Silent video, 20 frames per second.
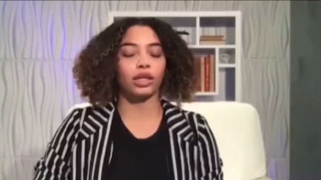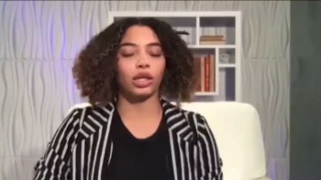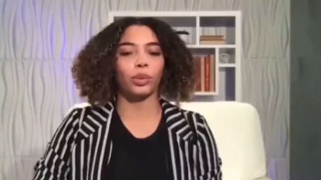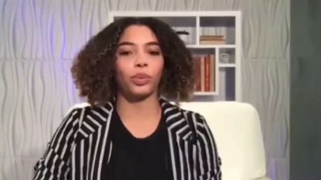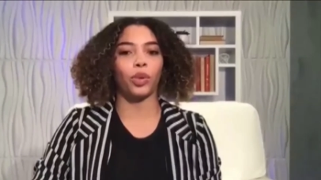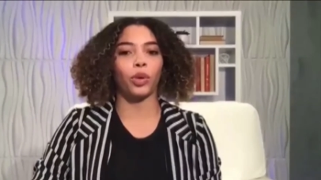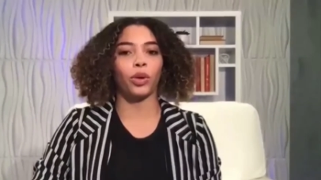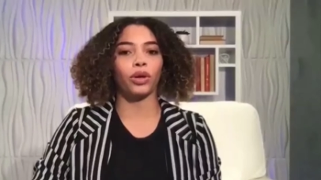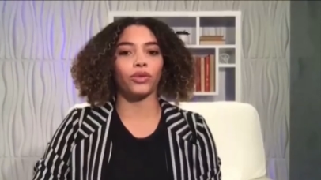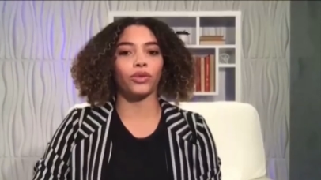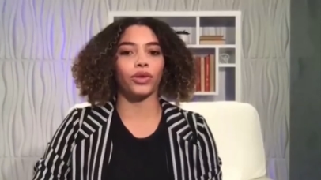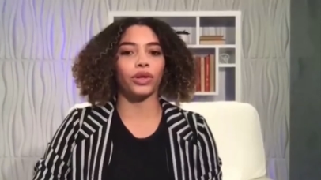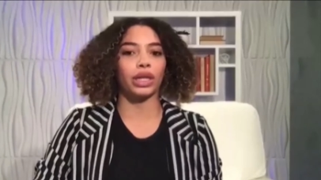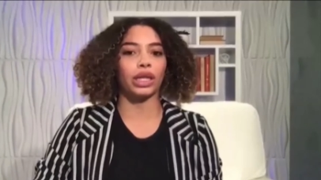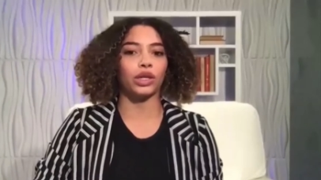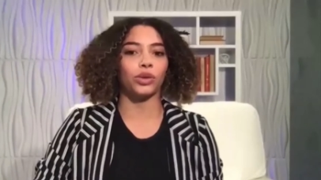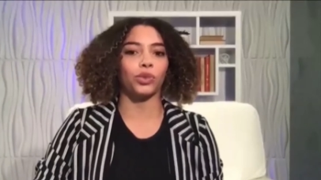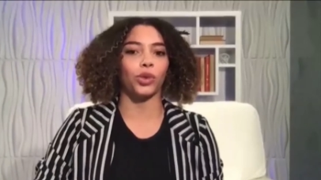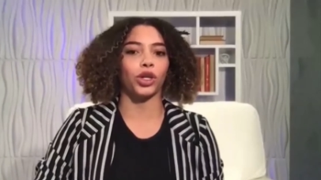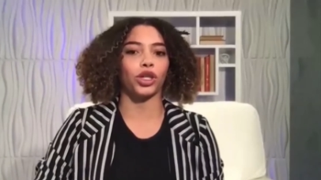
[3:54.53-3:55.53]
support for
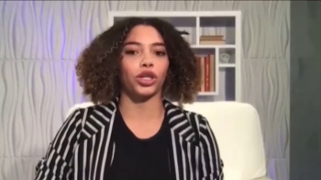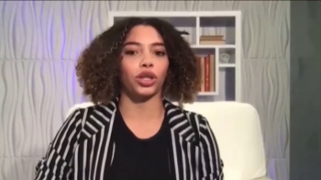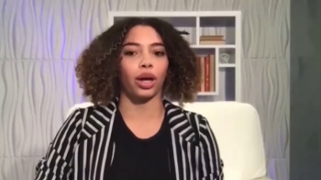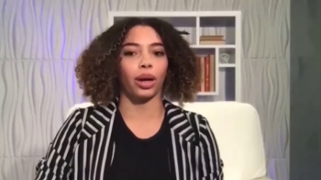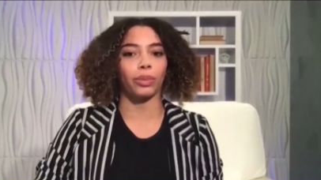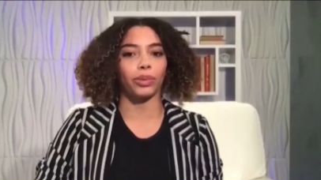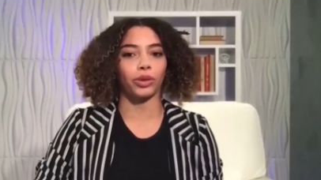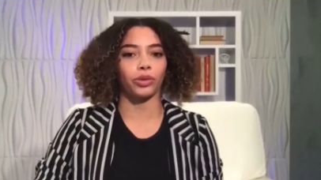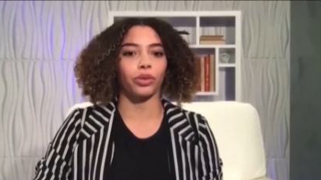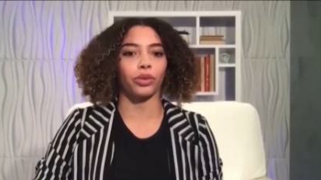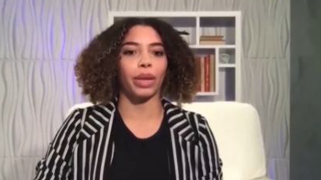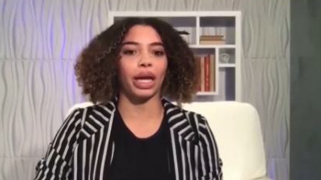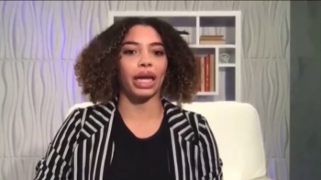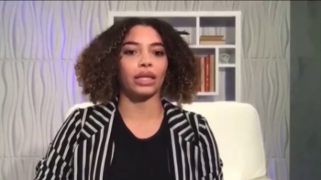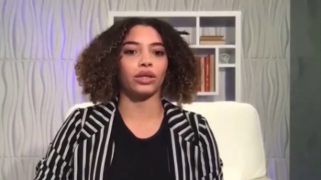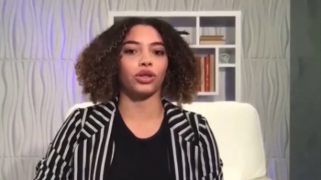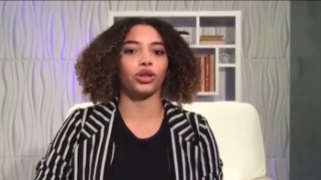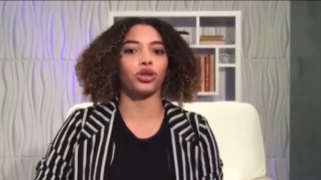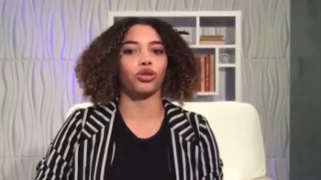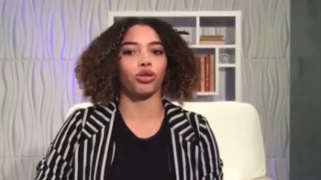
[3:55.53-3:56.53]
these workshops
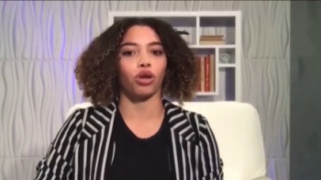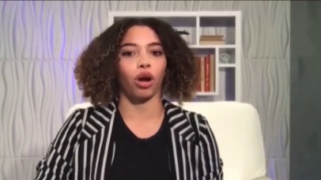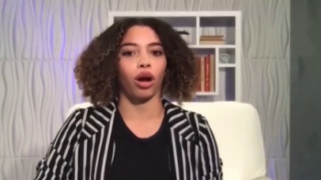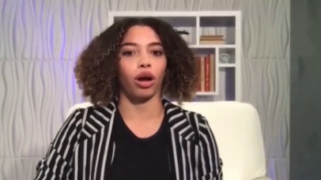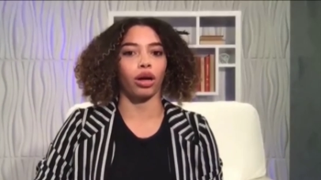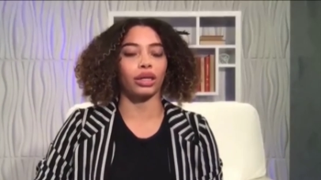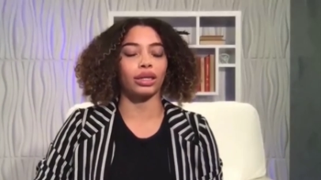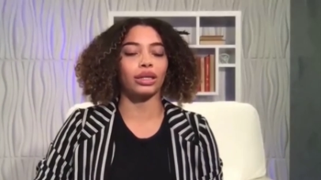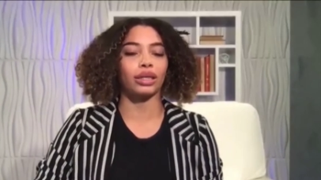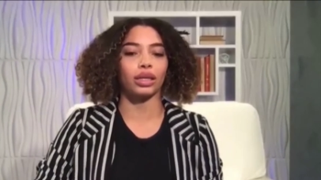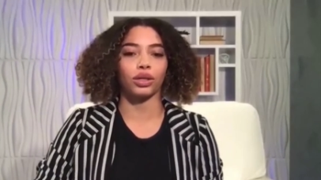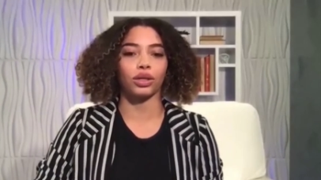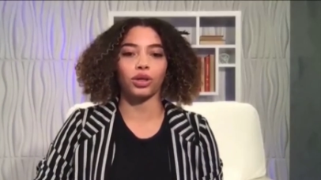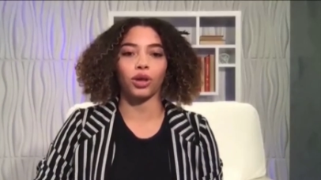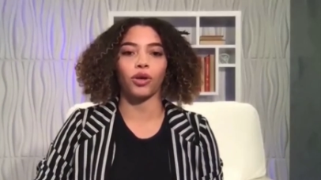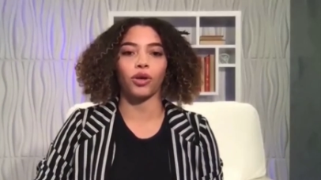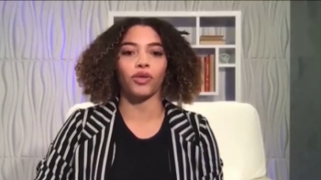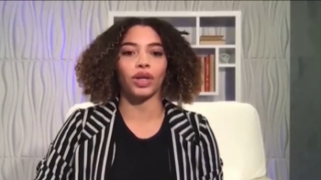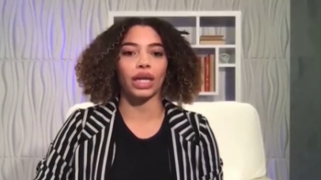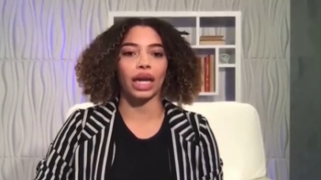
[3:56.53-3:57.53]
remained strong since
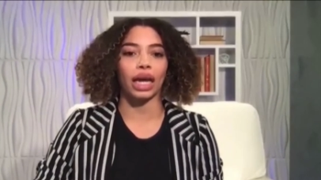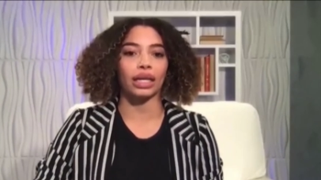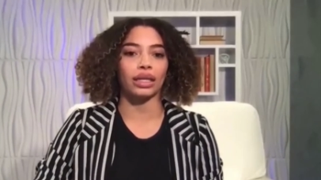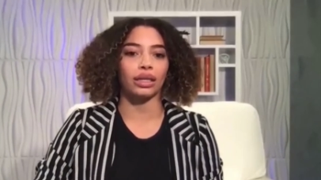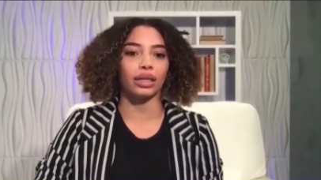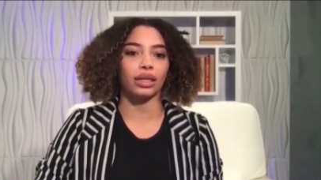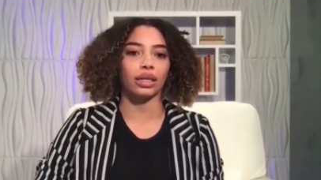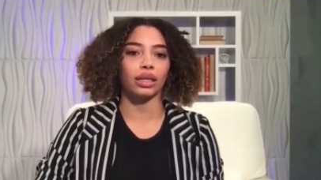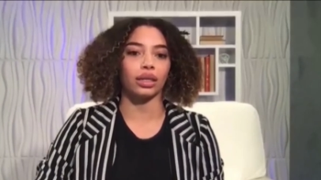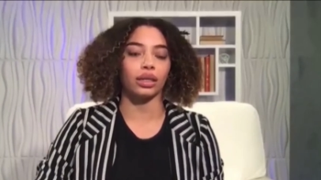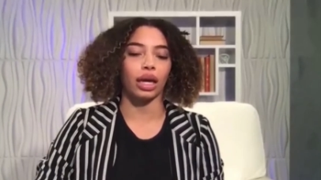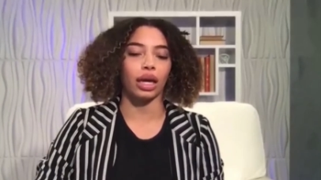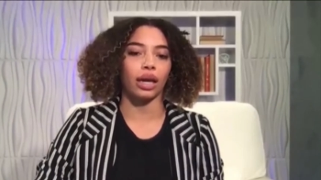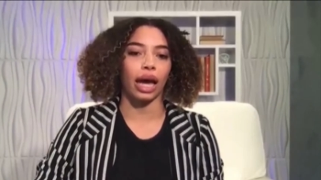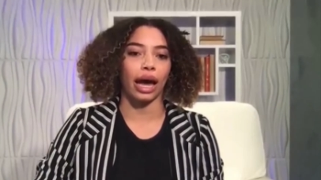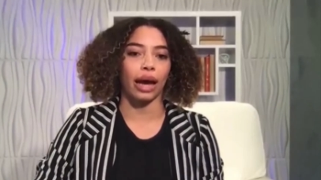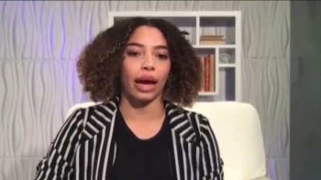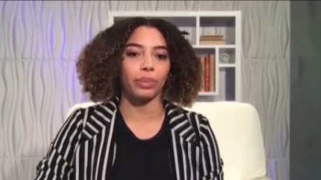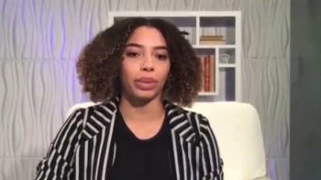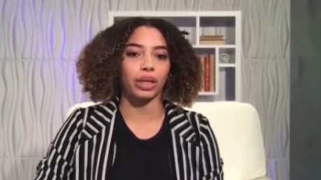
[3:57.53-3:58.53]
COVID 19
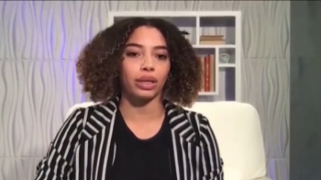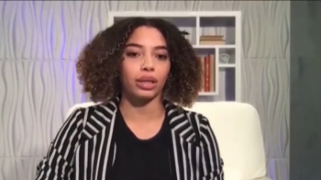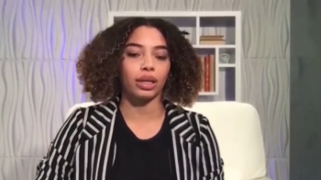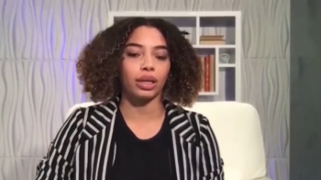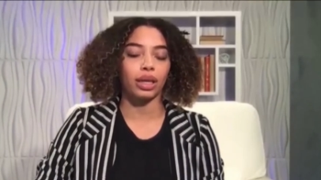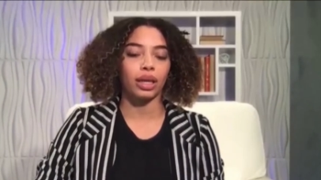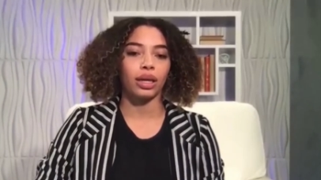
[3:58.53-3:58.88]
happened?